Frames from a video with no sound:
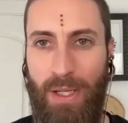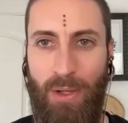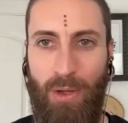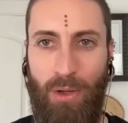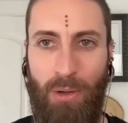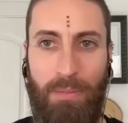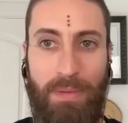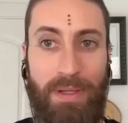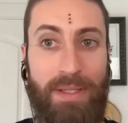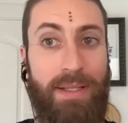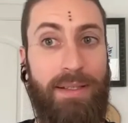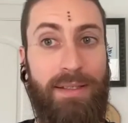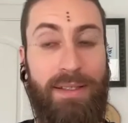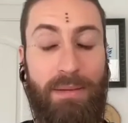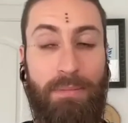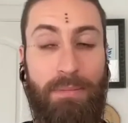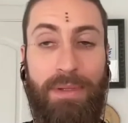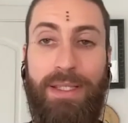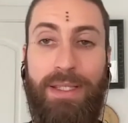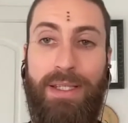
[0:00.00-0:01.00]
or missing
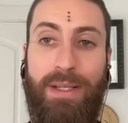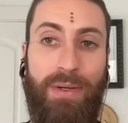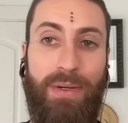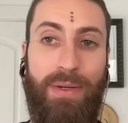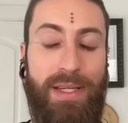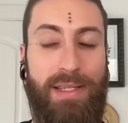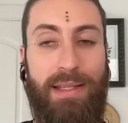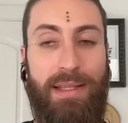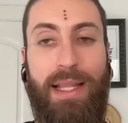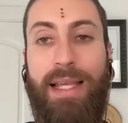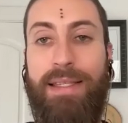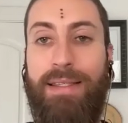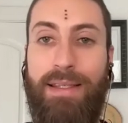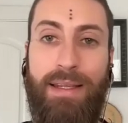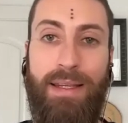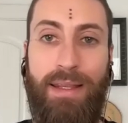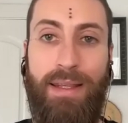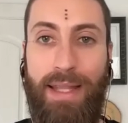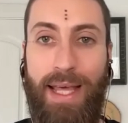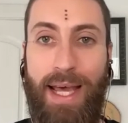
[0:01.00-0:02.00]
some mysterious
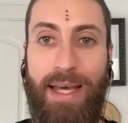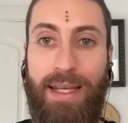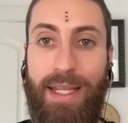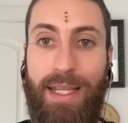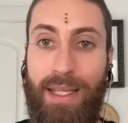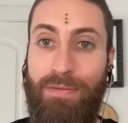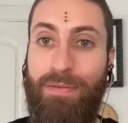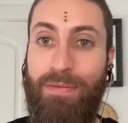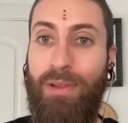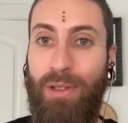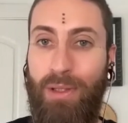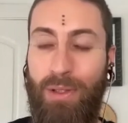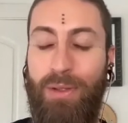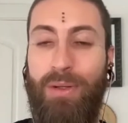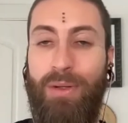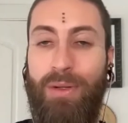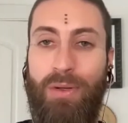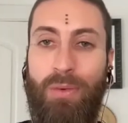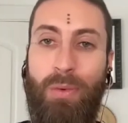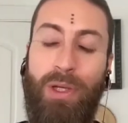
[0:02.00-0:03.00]
lesson that, if
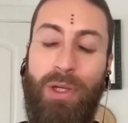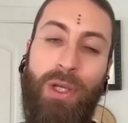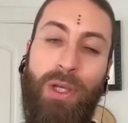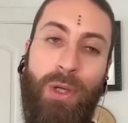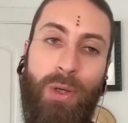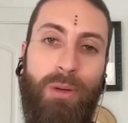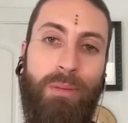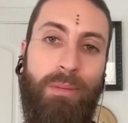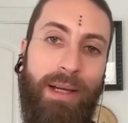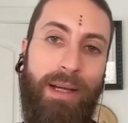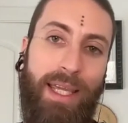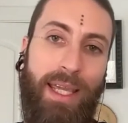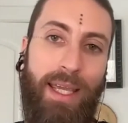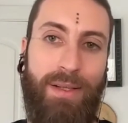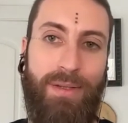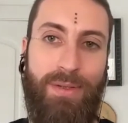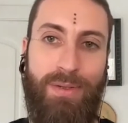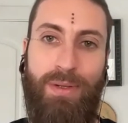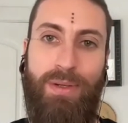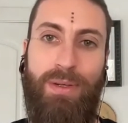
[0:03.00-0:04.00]
learned, would cure my
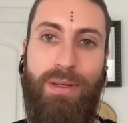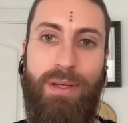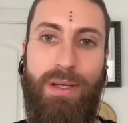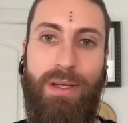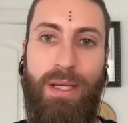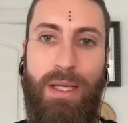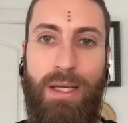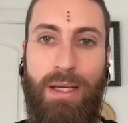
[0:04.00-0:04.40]
cancer.